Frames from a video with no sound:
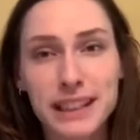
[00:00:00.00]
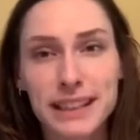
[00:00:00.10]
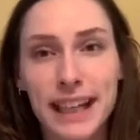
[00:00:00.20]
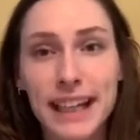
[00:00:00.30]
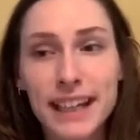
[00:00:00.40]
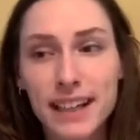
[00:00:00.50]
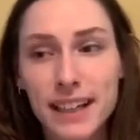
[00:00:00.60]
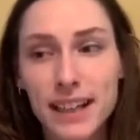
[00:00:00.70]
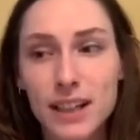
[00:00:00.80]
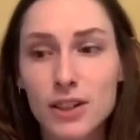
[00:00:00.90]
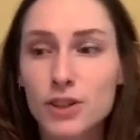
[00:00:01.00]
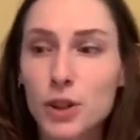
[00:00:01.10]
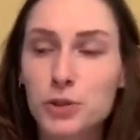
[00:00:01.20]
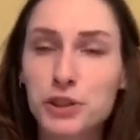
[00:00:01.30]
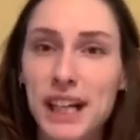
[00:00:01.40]
state,
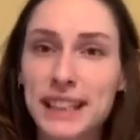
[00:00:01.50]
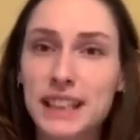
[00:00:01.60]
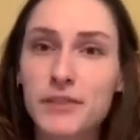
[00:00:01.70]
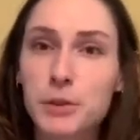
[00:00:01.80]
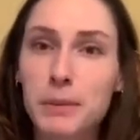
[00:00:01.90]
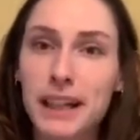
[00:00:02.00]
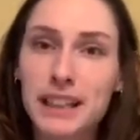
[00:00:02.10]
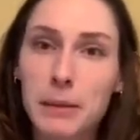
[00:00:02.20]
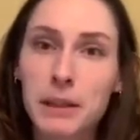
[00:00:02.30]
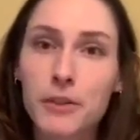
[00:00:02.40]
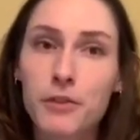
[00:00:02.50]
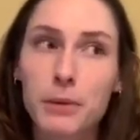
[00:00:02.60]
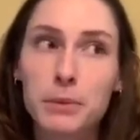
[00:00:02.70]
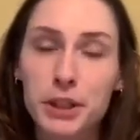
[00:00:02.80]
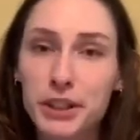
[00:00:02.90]
so chances of you meeting somebody
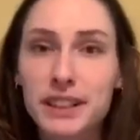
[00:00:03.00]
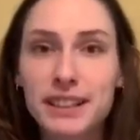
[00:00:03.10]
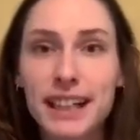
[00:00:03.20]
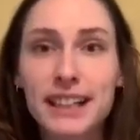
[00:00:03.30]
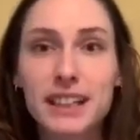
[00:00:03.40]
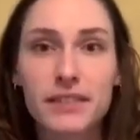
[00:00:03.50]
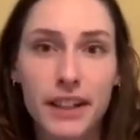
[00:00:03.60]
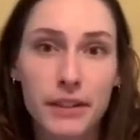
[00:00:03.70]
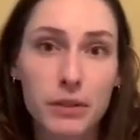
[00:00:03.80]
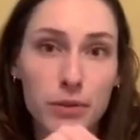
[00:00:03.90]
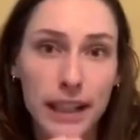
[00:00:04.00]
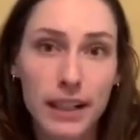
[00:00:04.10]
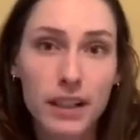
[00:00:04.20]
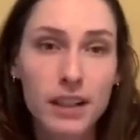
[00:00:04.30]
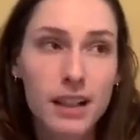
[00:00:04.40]
from your state is very
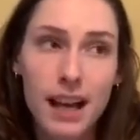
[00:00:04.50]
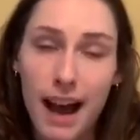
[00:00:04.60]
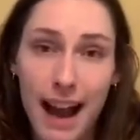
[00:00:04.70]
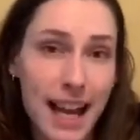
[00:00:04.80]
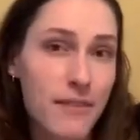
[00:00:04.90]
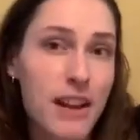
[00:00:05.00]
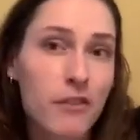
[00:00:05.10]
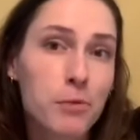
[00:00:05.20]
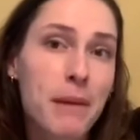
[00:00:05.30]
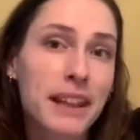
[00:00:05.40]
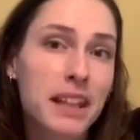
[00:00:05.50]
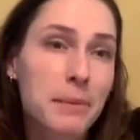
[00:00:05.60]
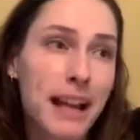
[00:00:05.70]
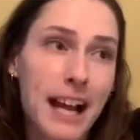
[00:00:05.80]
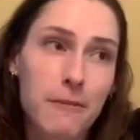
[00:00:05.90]
rare. I have never met them,
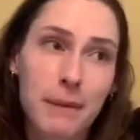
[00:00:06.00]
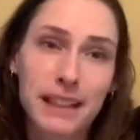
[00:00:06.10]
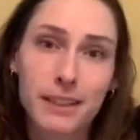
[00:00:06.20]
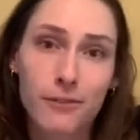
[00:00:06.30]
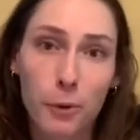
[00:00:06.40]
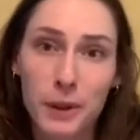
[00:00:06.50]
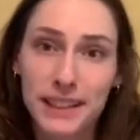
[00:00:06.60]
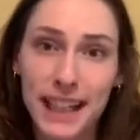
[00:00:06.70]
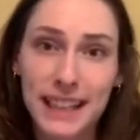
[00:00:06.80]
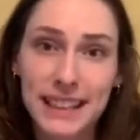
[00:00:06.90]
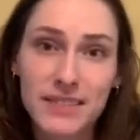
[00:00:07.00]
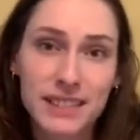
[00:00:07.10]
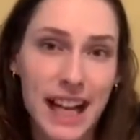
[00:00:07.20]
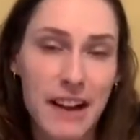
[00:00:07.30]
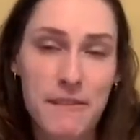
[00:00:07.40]
and I have been to 4 intensives
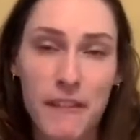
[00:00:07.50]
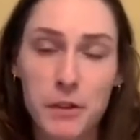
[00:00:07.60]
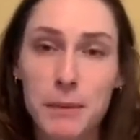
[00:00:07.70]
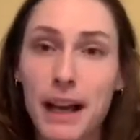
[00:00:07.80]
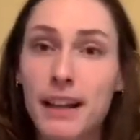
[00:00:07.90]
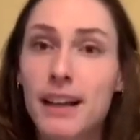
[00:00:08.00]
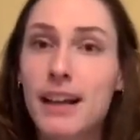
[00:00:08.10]
and I have never met